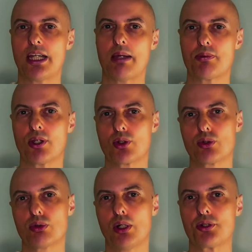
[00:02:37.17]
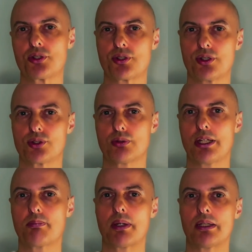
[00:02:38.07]
depth across the
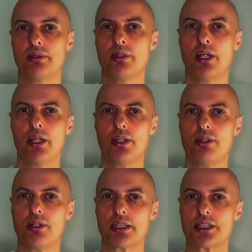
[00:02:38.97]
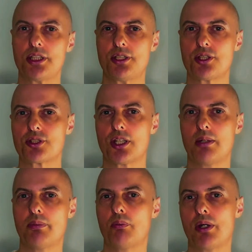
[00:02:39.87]
tread pattern, you can actually
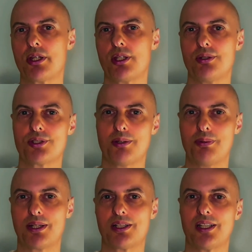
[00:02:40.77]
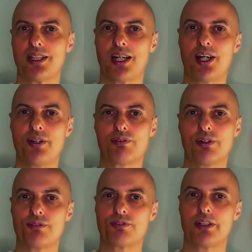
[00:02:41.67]
determine whether you typically
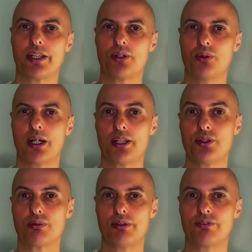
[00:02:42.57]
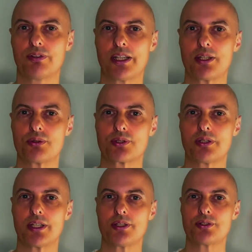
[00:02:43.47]
overinflate or underinflate your
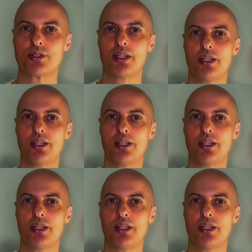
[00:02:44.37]
tyres.